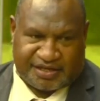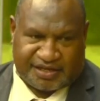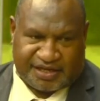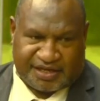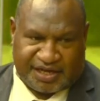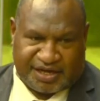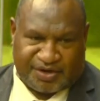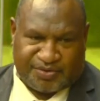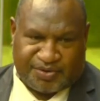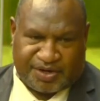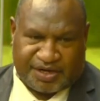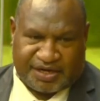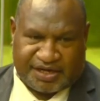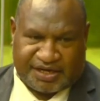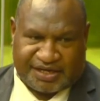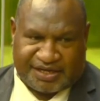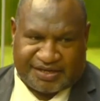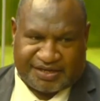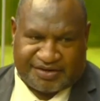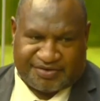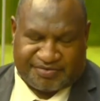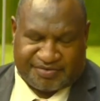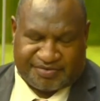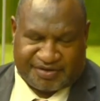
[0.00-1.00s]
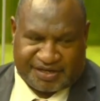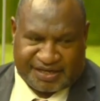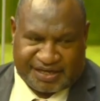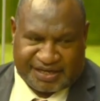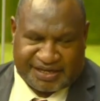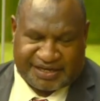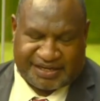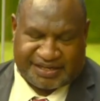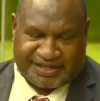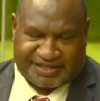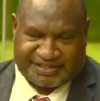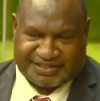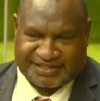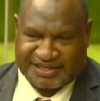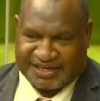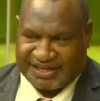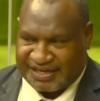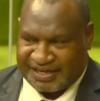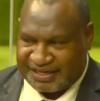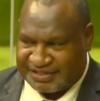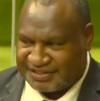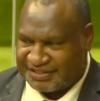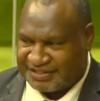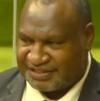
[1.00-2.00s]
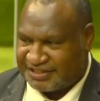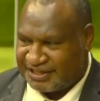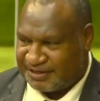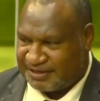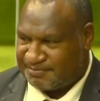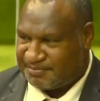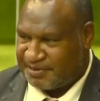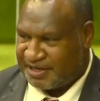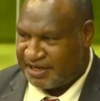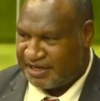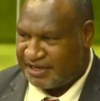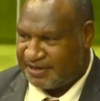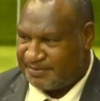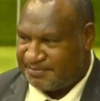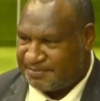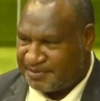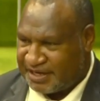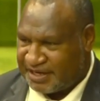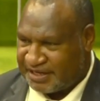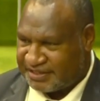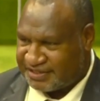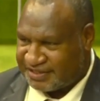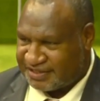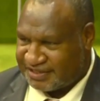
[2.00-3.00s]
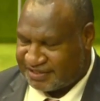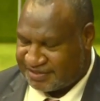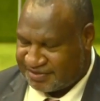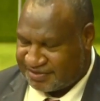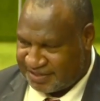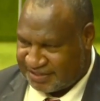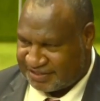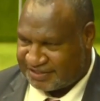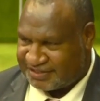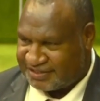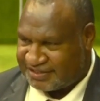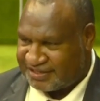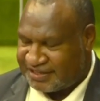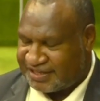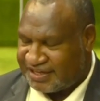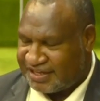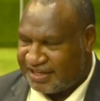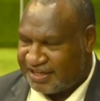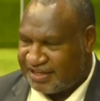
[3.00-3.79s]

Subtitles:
our earnings are assisted by the price increase.